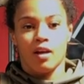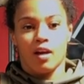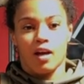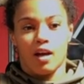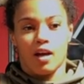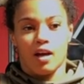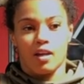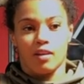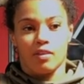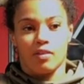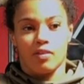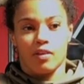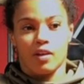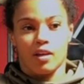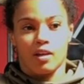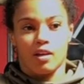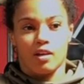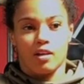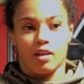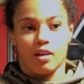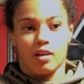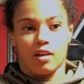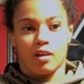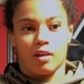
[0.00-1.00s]
I
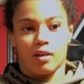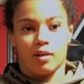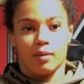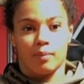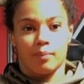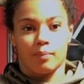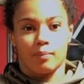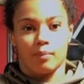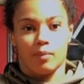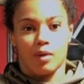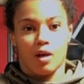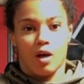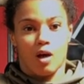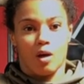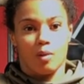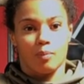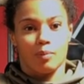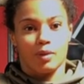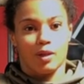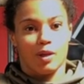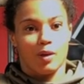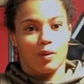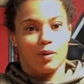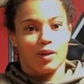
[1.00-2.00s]
think I'll
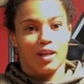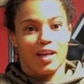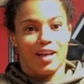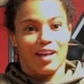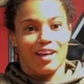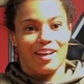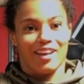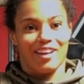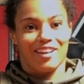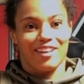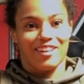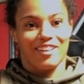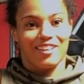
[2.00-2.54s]
be okay.